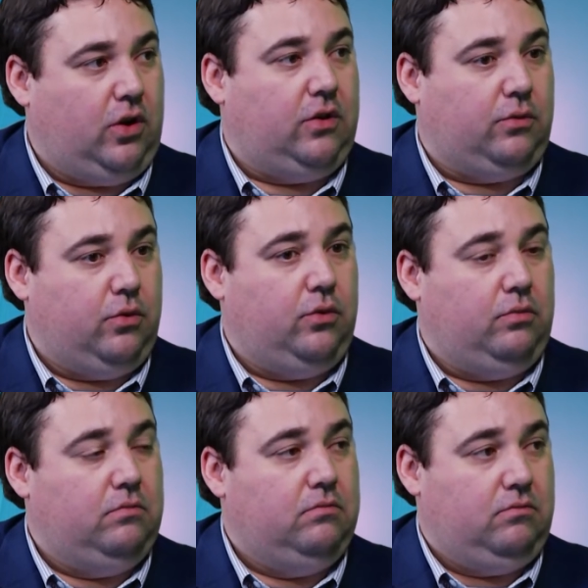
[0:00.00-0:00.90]
through
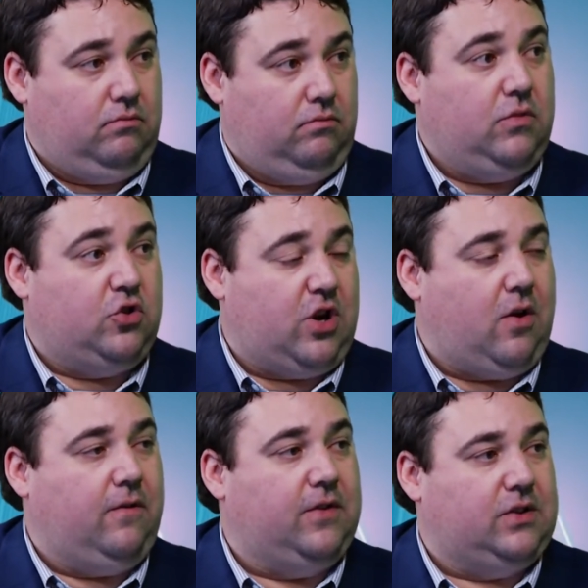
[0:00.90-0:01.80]
the
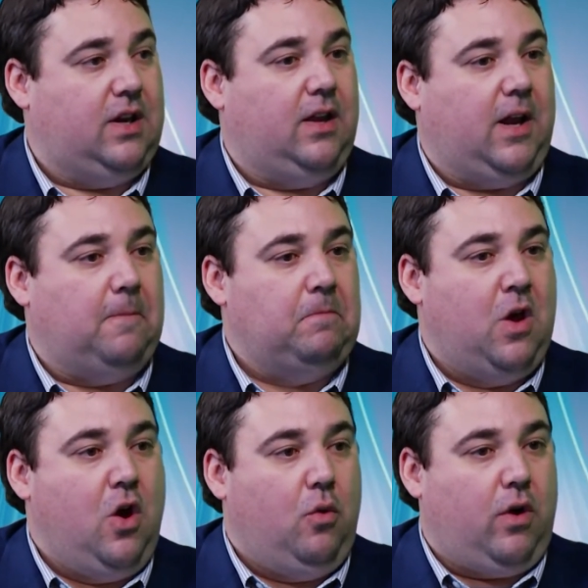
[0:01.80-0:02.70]
Sharon facility,
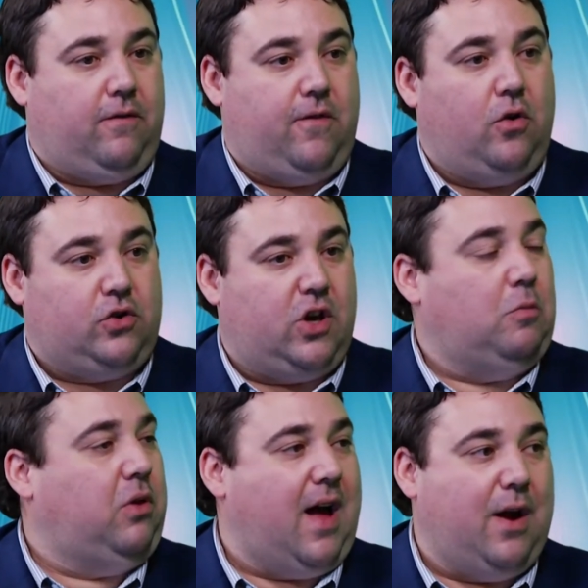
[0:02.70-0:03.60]
where folks can
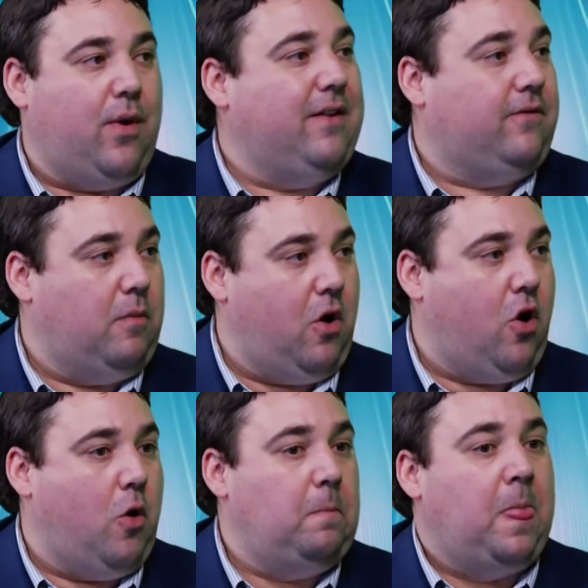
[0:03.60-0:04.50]
apply right from
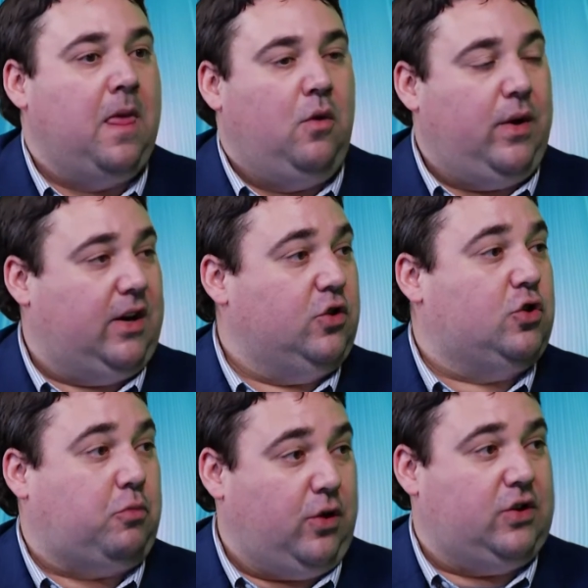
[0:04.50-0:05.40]
home. We can
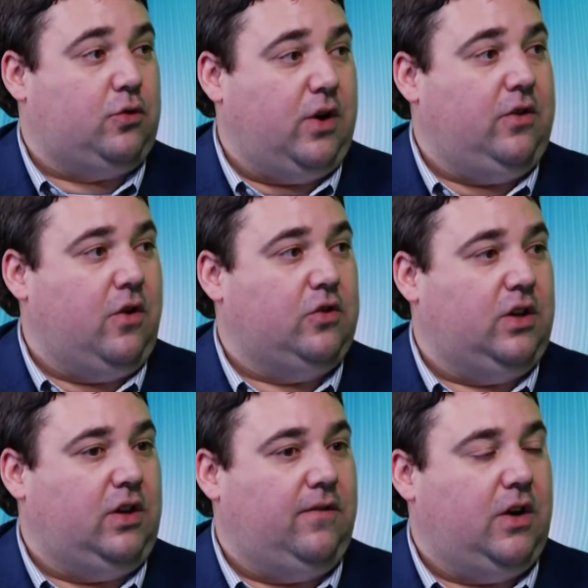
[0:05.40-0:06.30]
pre-screen those
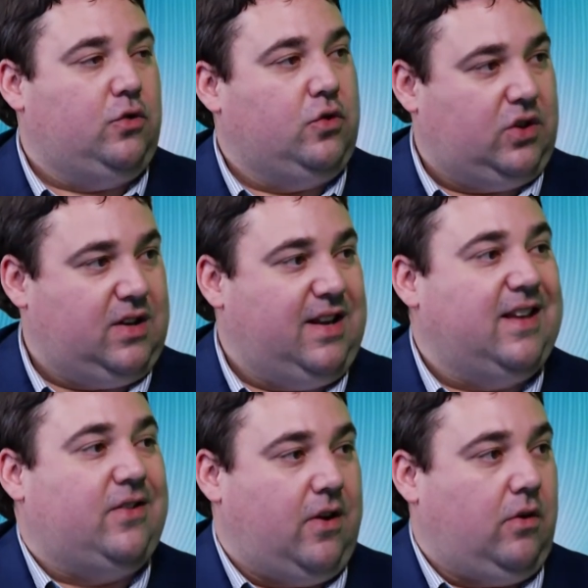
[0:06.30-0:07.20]
individuals and then
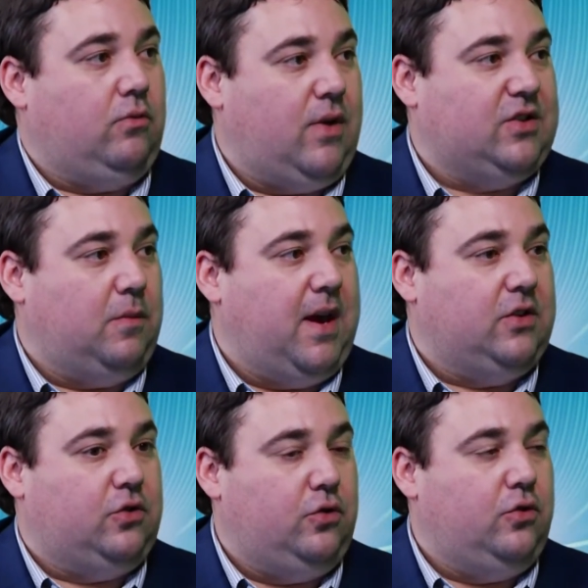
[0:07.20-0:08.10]
get their resumes
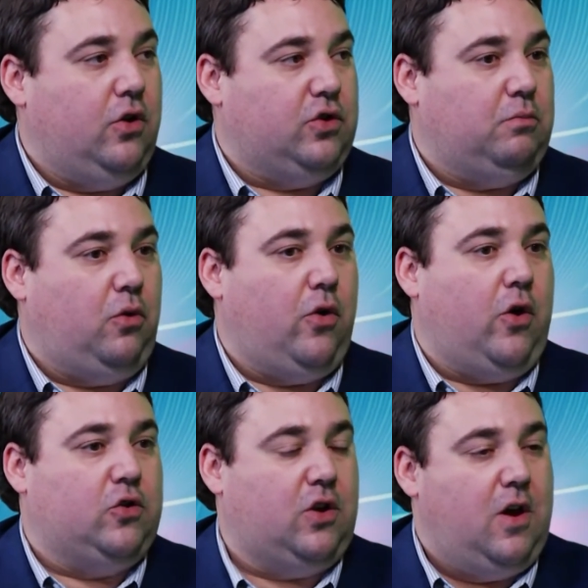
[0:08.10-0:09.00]
to those employers.